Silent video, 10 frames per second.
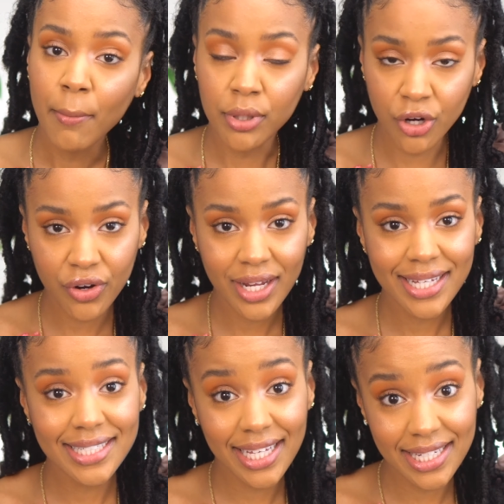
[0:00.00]
Blurring
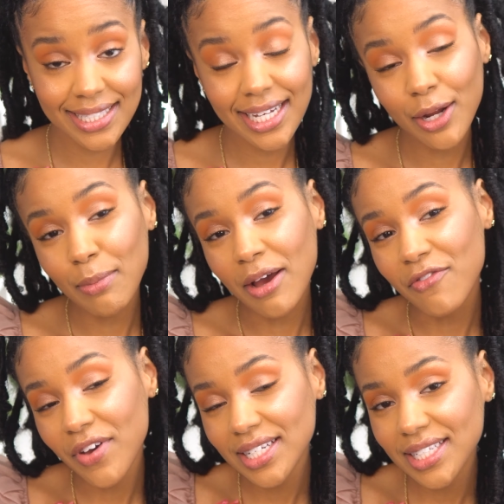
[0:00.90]
Skin Tint by
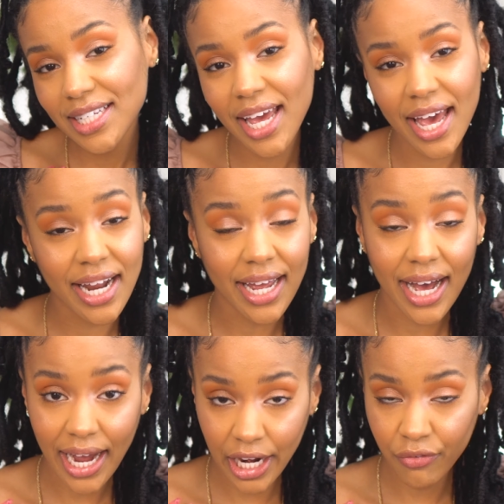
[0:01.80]
Fenty, and I
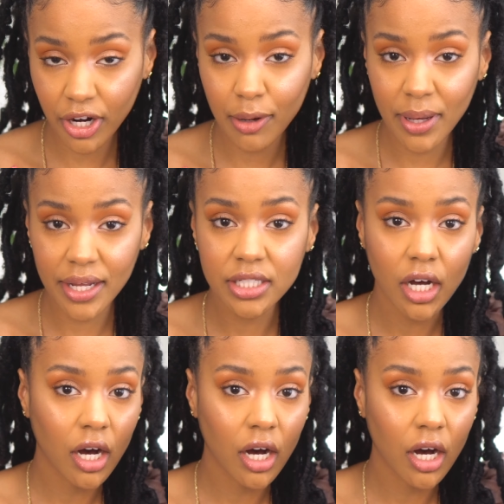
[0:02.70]
highly recommend,